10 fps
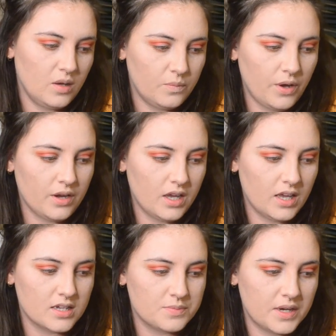Burger,
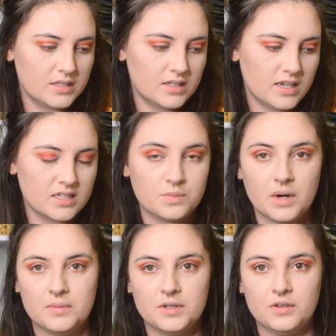yes, pizza, yes,
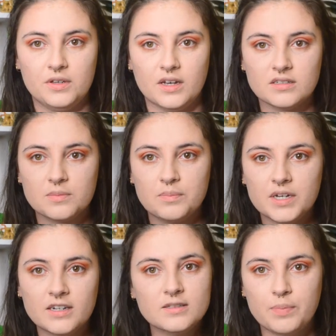barbecue, yes.
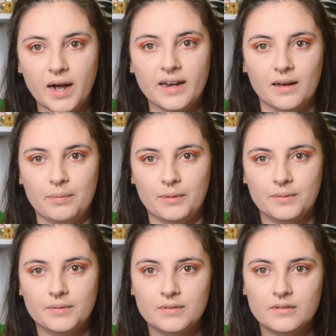Because pineapple,
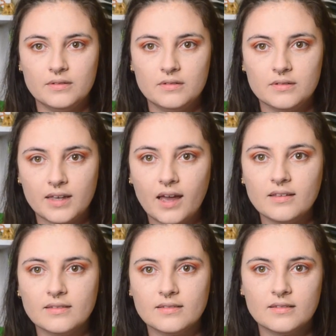okay?